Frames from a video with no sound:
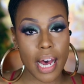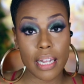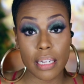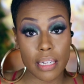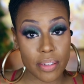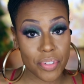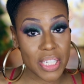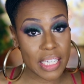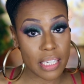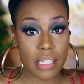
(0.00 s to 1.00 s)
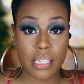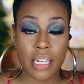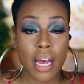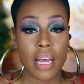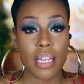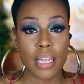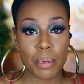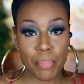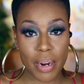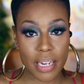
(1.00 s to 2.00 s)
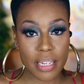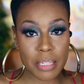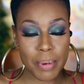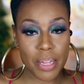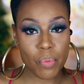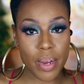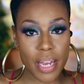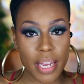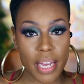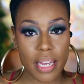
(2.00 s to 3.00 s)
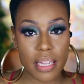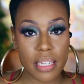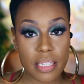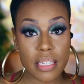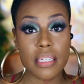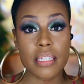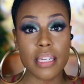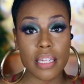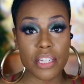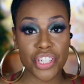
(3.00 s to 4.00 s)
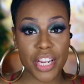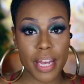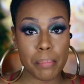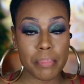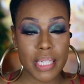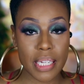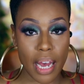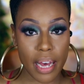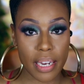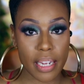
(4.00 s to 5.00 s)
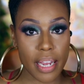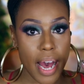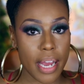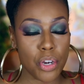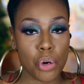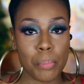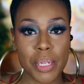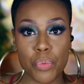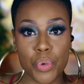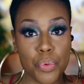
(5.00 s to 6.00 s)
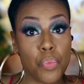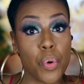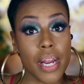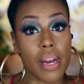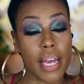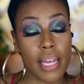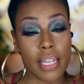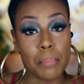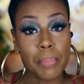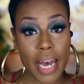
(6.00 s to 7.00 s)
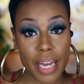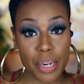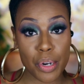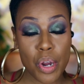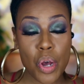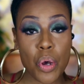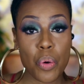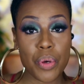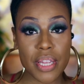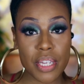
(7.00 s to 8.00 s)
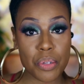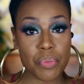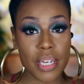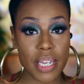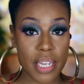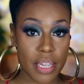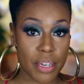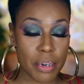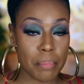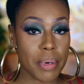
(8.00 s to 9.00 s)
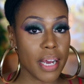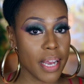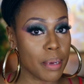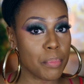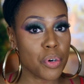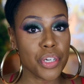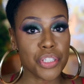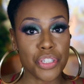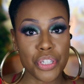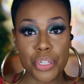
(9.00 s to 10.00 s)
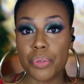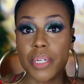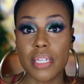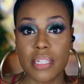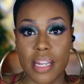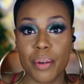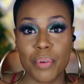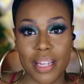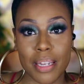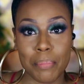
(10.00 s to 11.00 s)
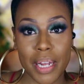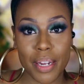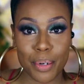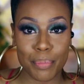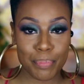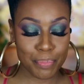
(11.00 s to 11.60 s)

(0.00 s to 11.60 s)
I love Stila's lip products, by the way. And this this is in the shade Biscotti. I normally wouldn't wear a lip liner with this one either, but I am going to show you what it looks like with a lip liner.